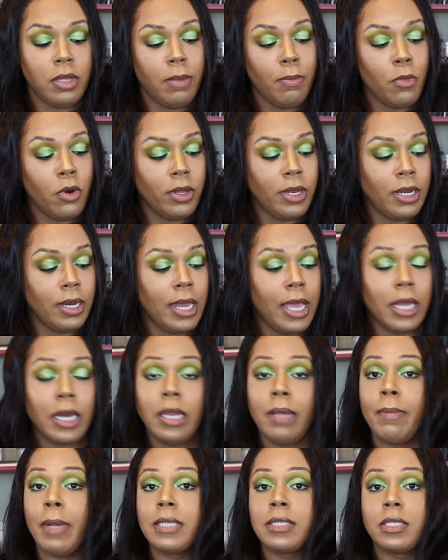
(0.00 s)
then more than
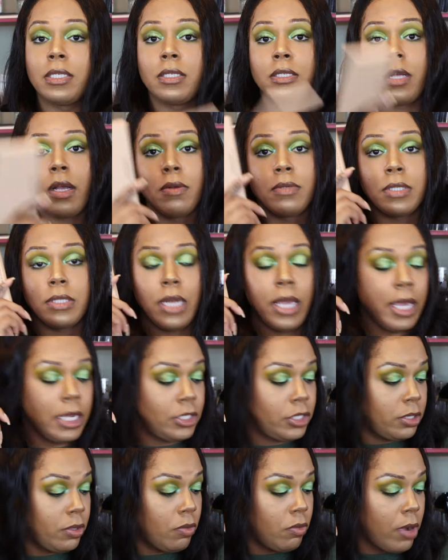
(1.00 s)
likely my sister gonna
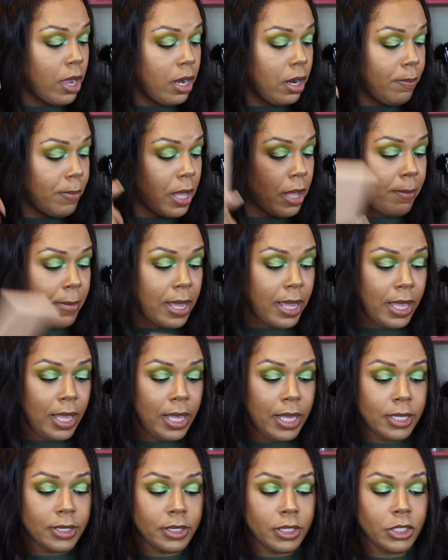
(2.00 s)
snatch it right up out my
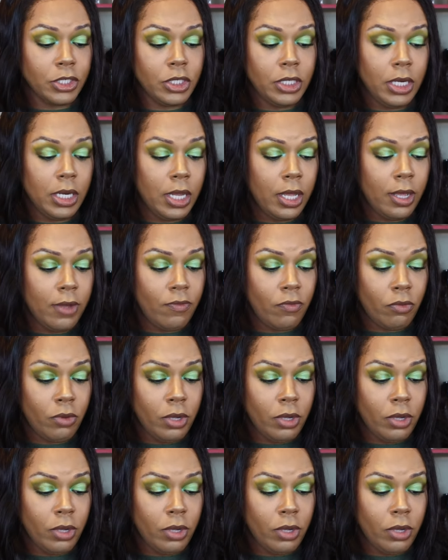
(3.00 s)
hands because she love